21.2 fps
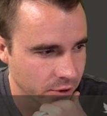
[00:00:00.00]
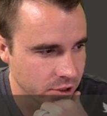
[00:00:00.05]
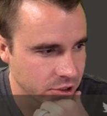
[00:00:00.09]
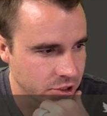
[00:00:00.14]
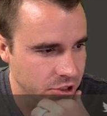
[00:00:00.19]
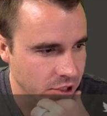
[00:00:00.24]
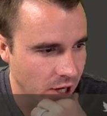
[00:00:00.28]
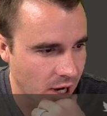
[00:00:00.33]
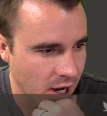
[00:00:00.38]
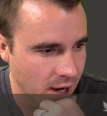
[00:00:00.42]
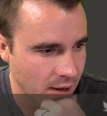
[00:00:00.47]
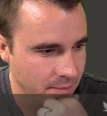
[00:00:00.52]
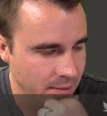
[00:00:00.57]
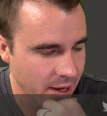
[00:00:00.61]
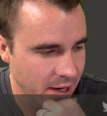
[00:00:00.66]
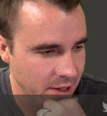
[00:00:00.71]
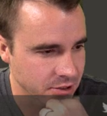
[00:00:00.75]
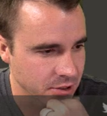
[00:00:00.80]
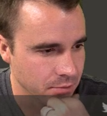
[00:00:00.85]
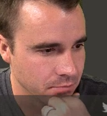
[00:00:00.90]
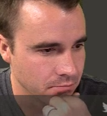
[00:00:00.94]
for a job
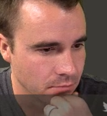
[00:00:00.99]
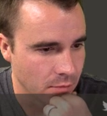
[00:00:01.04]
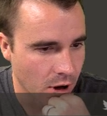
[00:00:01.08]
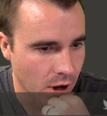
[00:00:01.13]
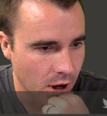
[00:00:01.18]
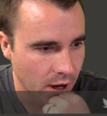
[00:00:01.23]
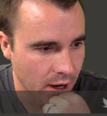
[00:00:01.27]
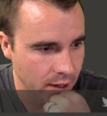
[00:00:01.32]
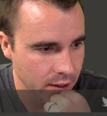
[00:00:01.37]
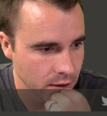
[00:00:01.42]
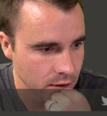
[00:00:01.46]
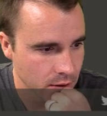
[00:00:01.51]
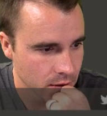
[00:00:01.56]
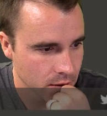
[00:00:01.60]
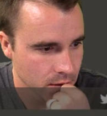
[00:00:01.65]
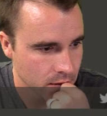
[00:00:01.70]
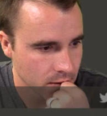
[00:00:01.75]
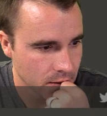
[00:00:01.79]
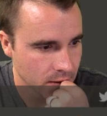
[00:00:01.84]
as a mod,